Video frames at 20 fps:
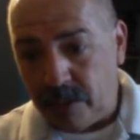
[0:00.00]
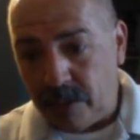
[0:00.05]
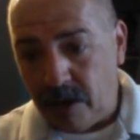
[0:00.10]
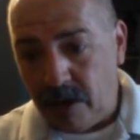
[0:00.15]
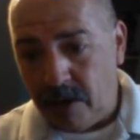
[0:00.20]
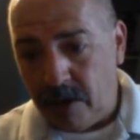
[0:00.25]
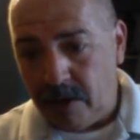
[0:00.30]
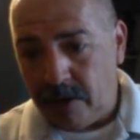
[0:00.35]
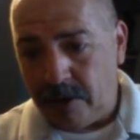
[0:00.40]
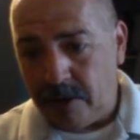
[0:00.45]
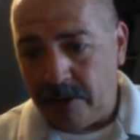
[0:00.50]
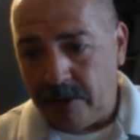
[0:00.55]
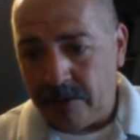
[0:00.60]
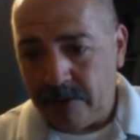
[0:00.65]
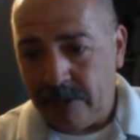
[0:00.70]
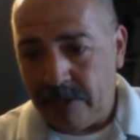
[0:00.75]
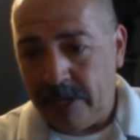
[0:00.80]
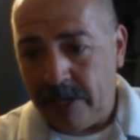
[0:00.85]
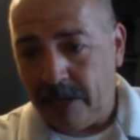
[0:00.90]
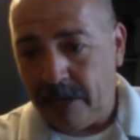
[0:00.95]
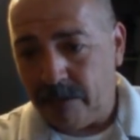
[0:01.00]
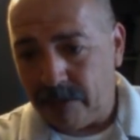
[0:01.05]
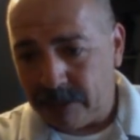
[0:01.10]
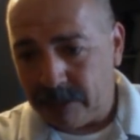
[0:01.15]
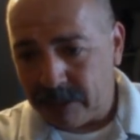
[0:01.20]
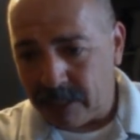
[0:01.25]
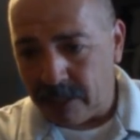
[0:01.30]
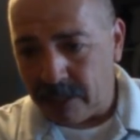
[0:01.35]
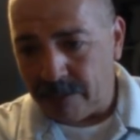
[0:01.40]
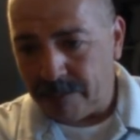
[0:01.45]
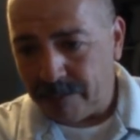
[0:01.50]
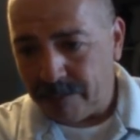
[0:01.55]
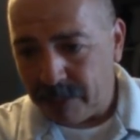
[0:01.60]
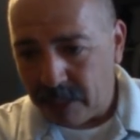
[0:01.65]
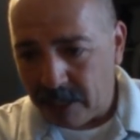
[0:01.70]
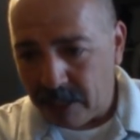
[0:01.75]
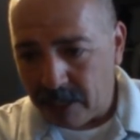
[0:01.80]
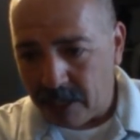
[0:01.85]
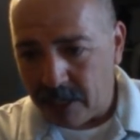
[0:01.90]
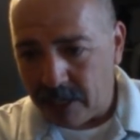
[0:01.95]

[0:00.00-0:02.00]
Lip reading: Bernard, hey, what's up?